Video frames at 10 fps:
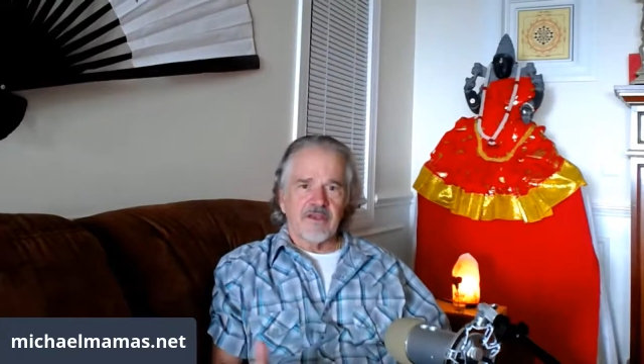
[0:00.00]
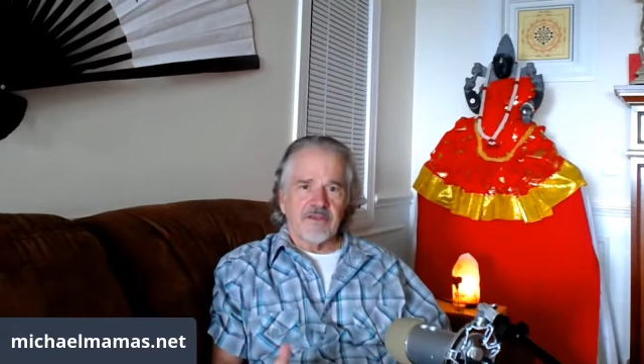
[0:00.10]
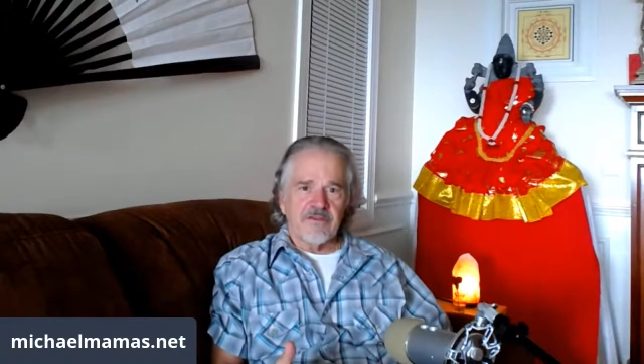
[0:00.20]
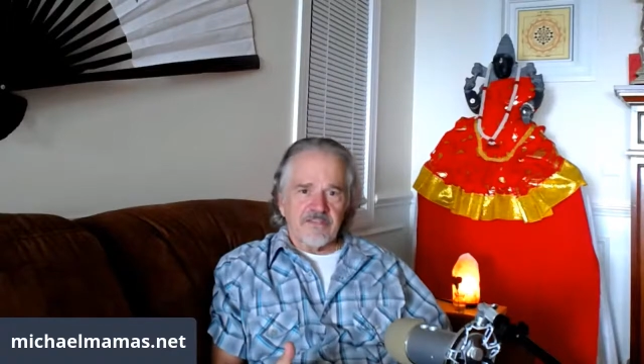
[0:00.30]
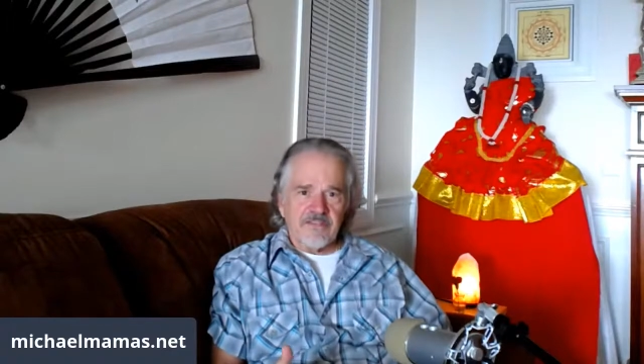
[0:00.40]

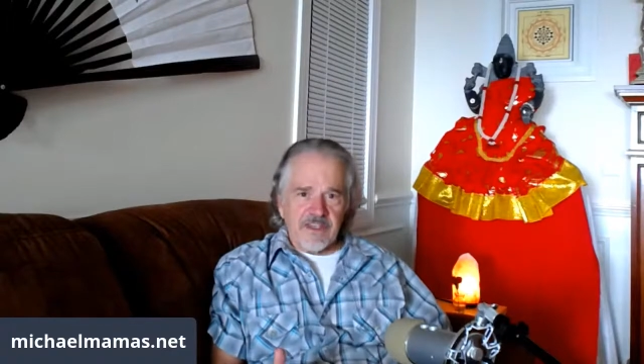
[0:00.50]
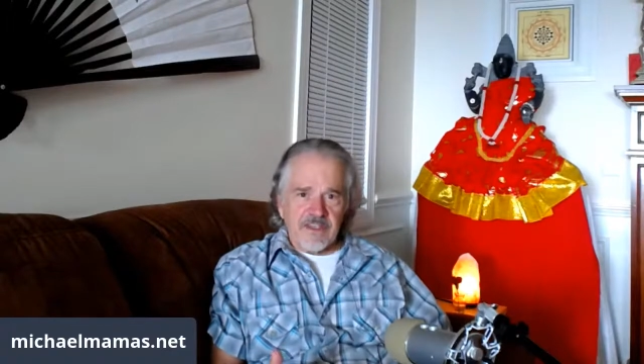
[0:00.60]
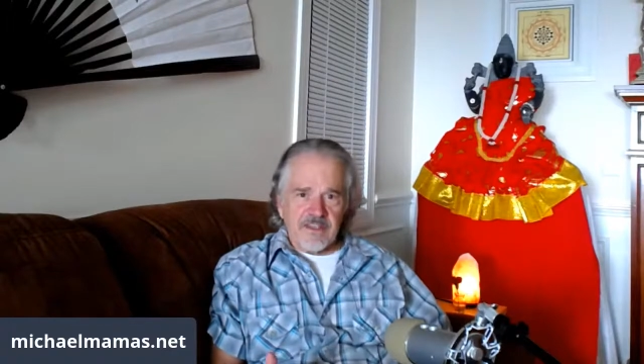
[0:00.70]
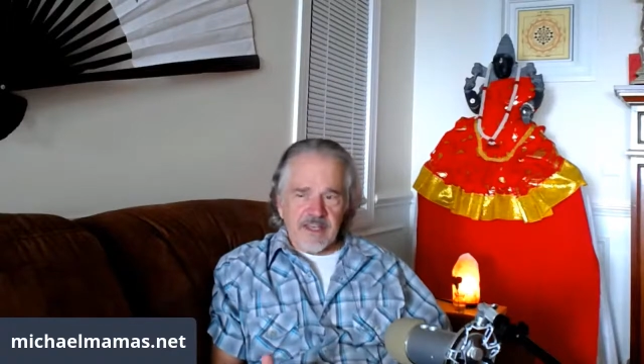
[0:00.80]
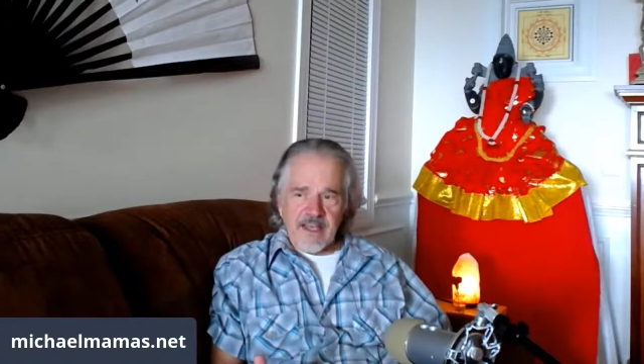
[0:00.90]
You
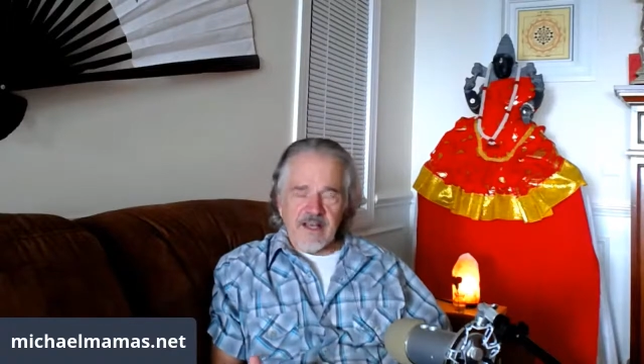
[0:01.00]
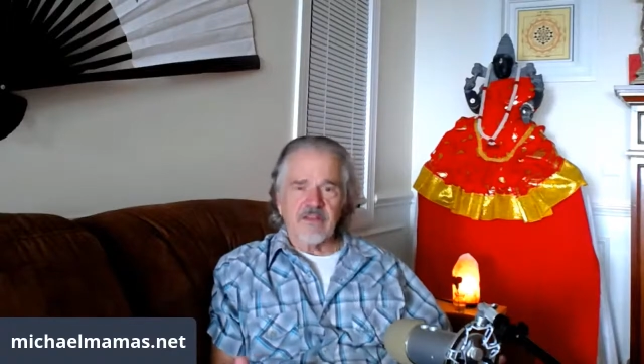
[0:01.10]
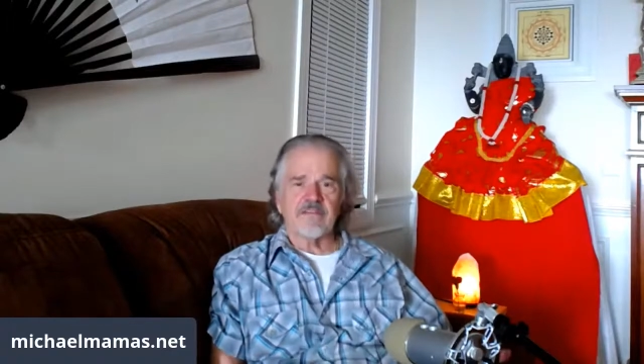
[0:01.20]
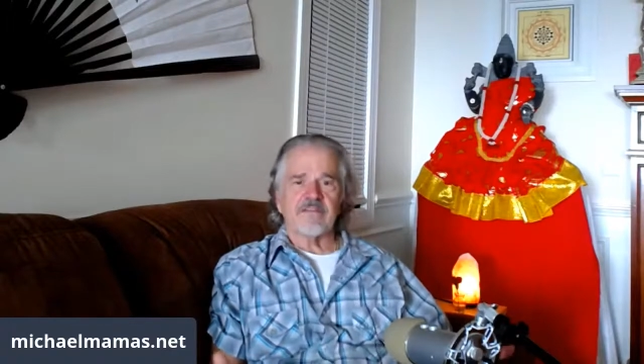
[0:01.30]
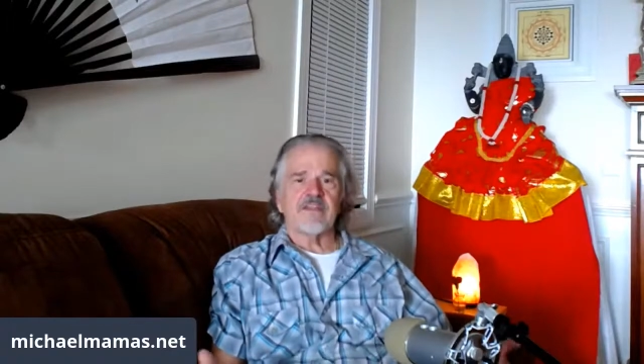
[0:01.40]
feed the
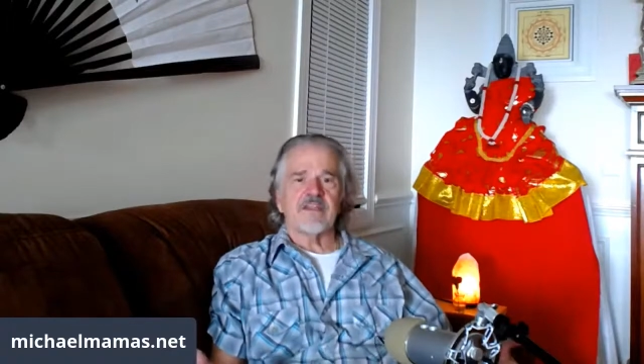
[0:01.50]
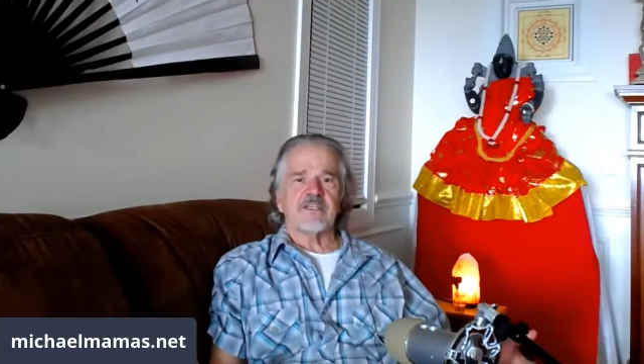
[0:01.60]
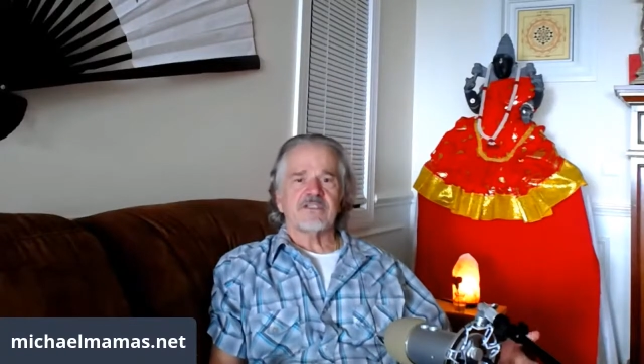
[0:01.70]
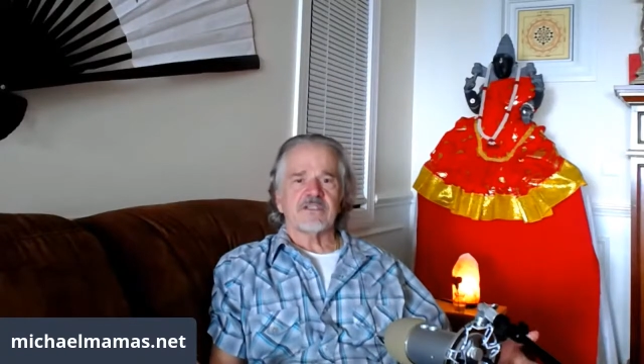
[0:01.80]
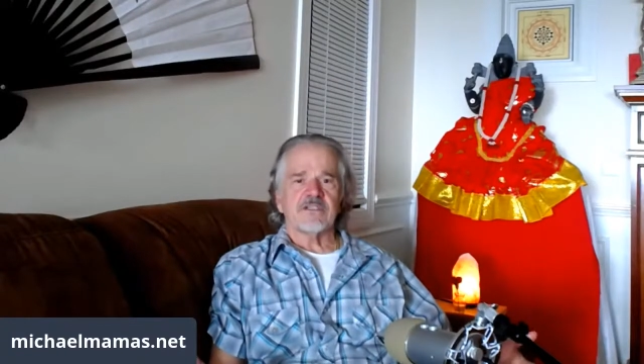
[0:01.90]
health of the
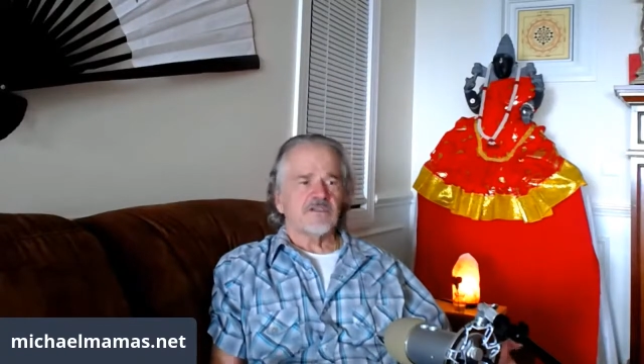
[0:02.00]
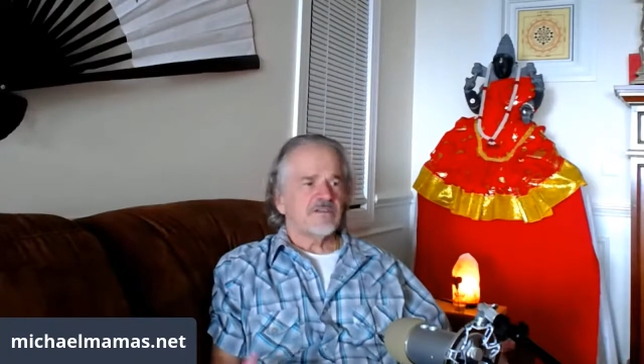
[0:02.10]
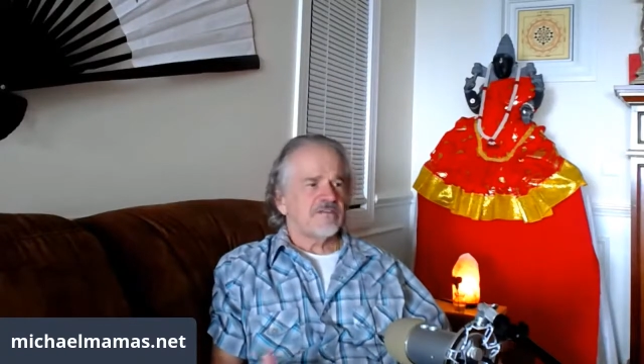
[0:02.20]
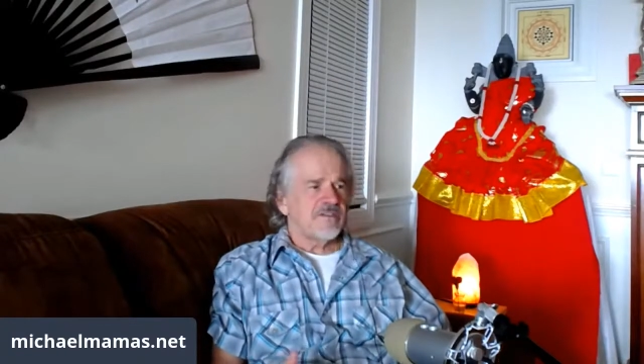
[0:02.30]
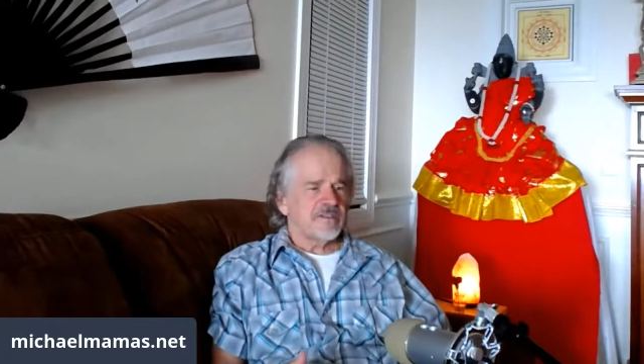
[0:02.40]
nation. You
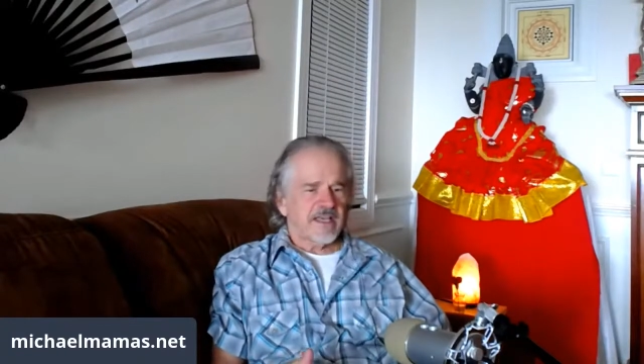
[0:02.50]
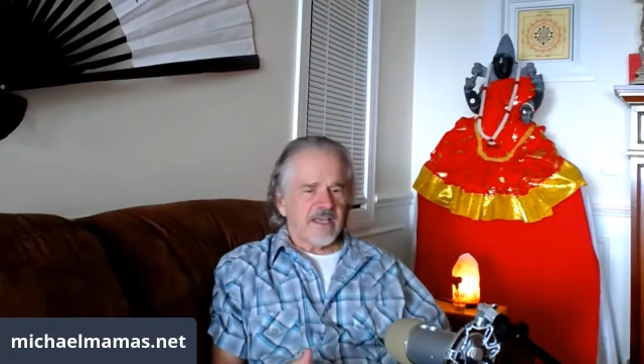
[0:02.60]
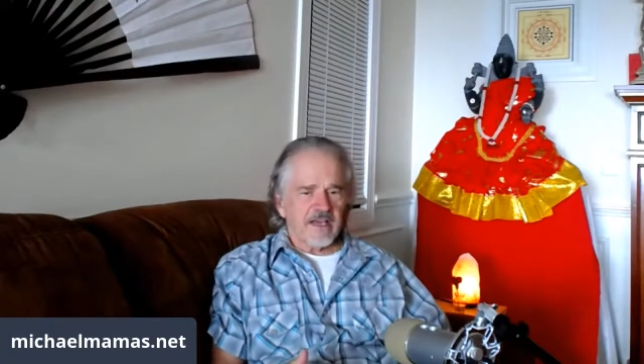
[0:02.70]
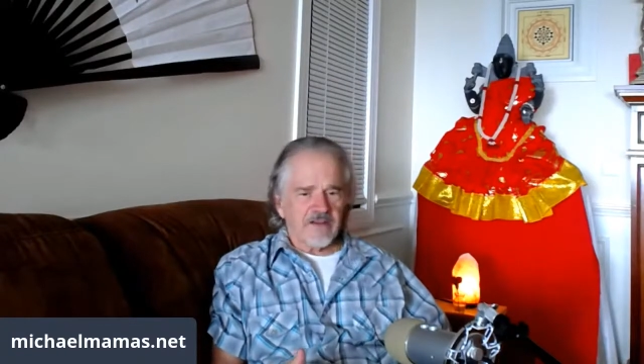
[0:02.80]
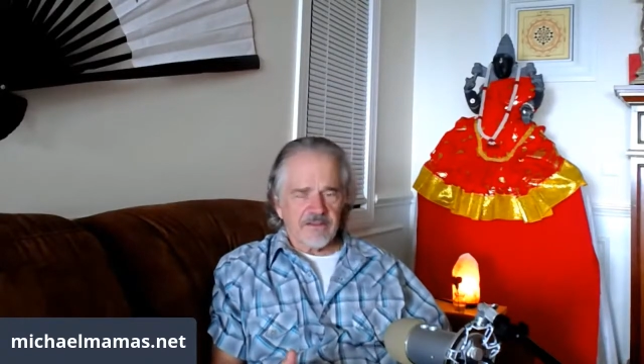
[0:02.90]
feed the
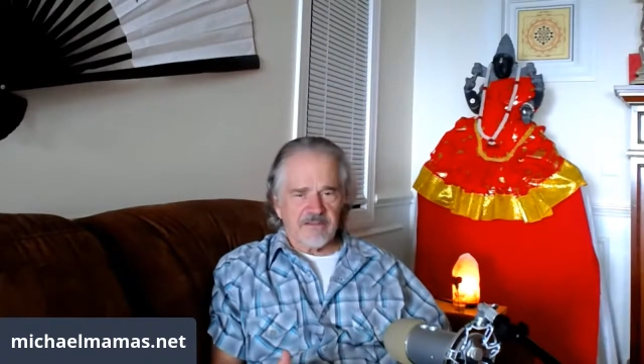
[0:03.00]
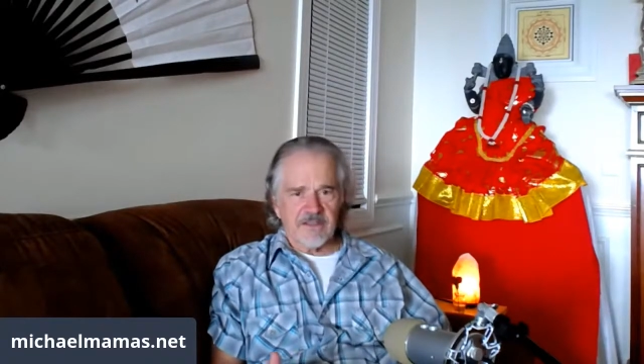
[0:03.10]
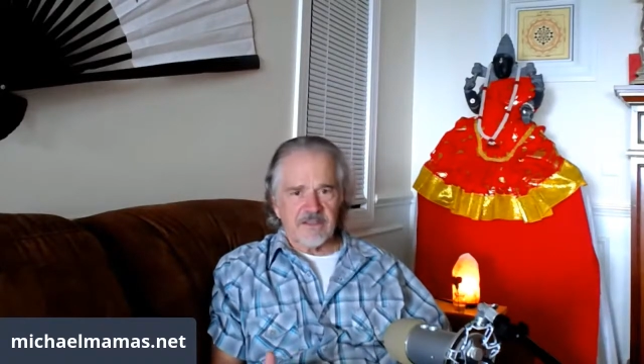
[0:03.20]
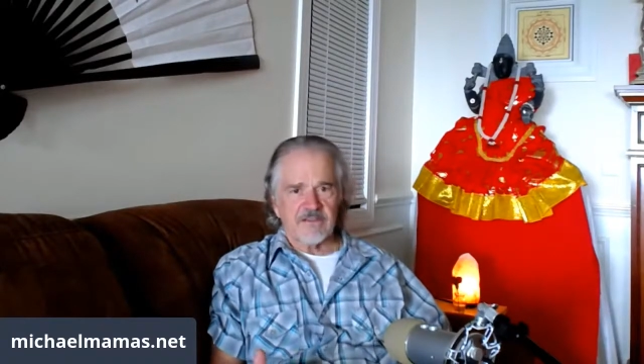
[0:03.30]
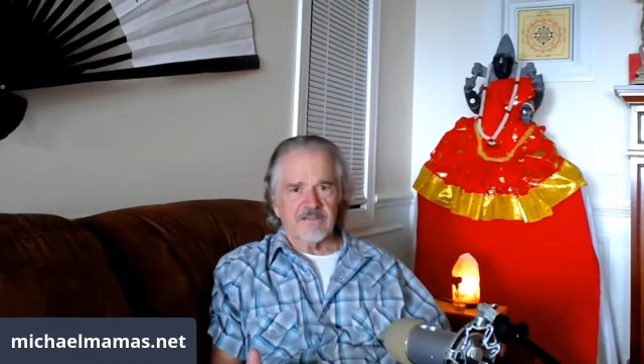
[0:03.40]
health of
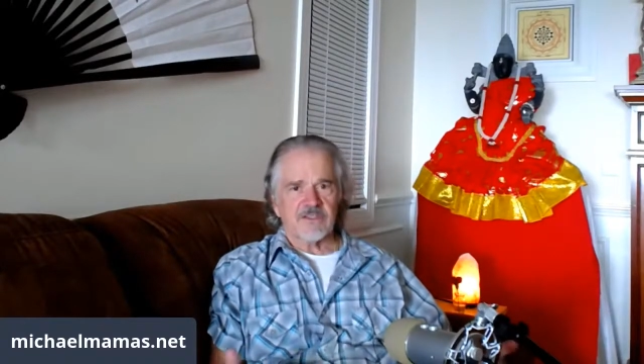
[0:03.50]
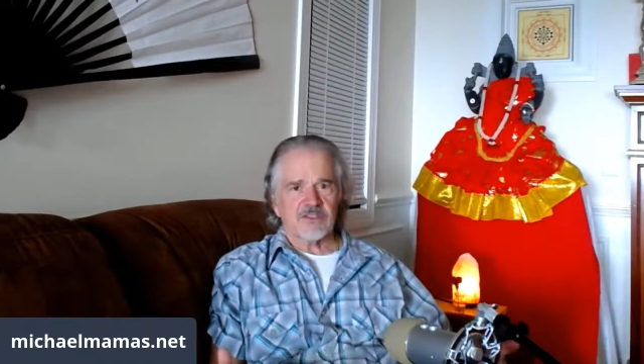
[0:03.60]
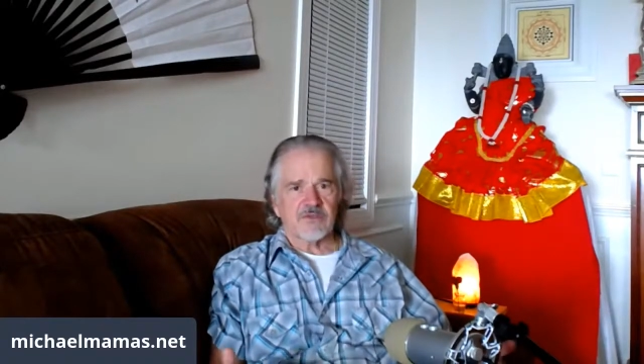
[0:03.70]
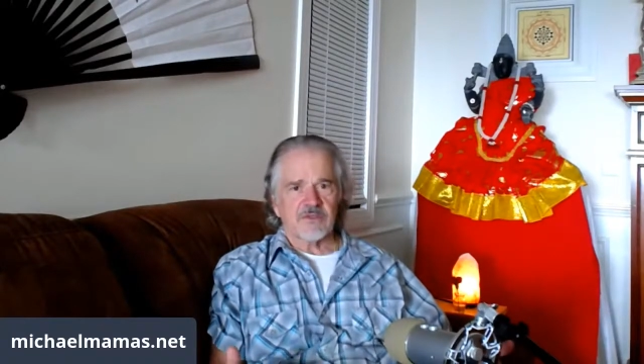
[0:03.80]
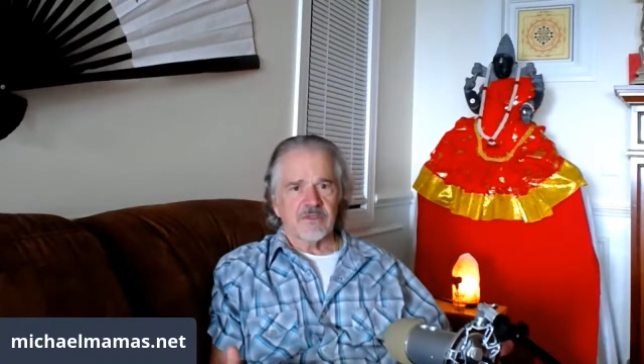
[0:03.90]
the
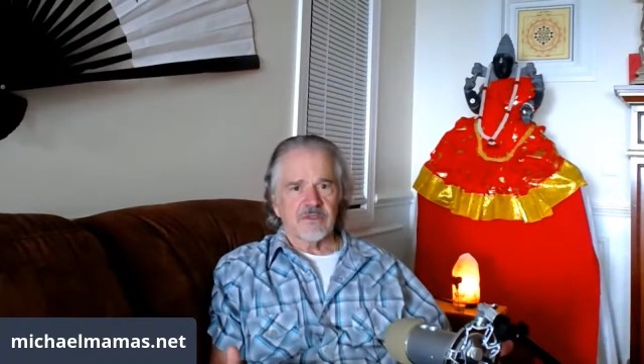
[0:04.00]
individual.